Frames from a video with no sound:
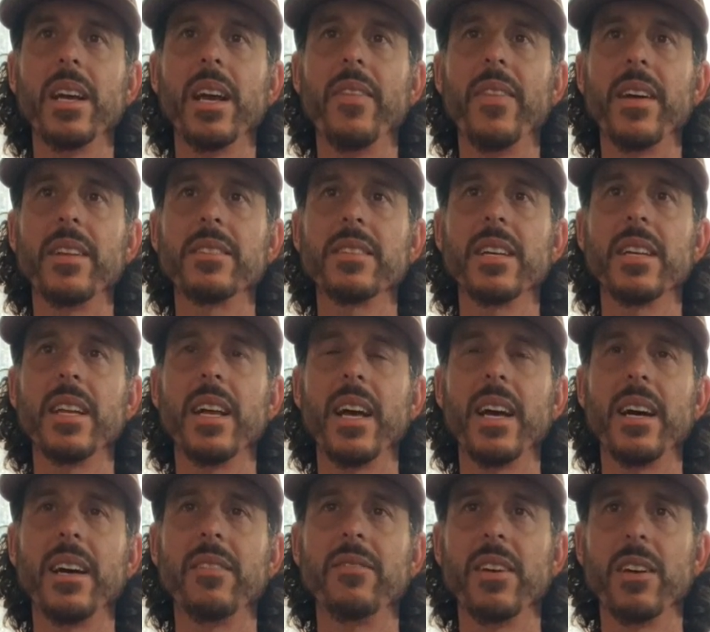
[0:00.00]
and that's going to
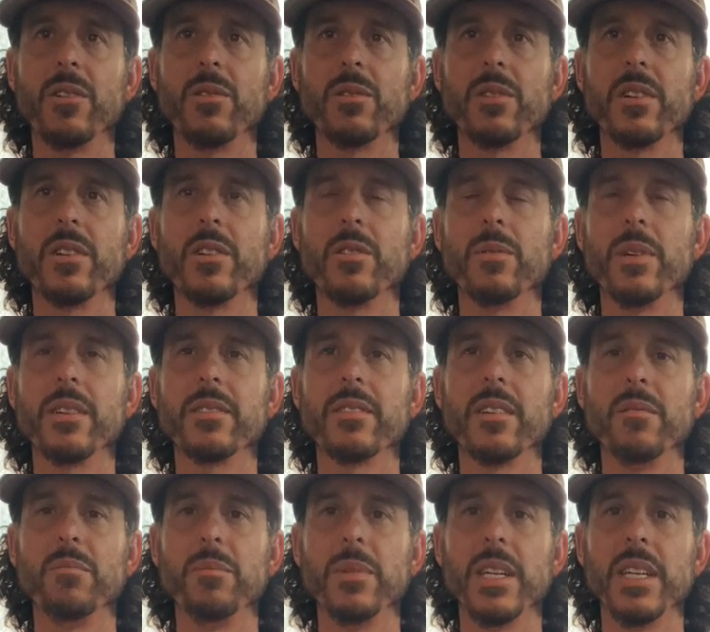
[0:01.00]
have a quarter note rest
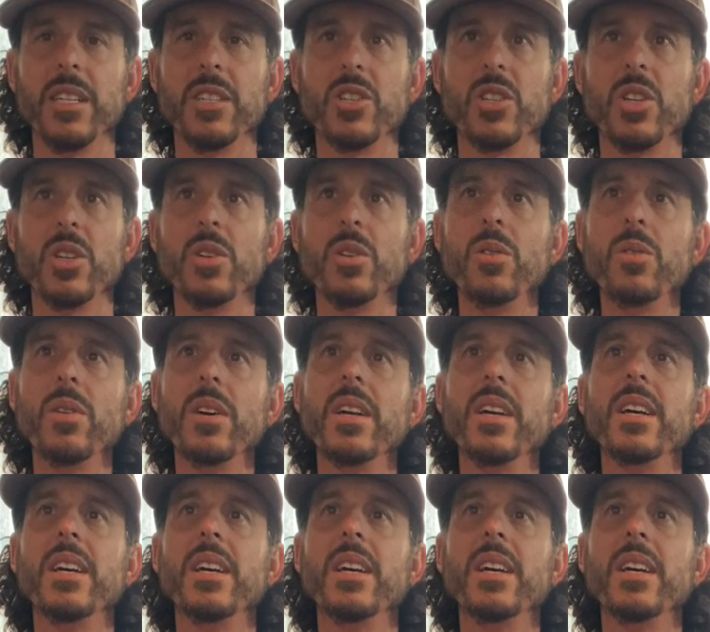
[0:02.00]
on beat 2.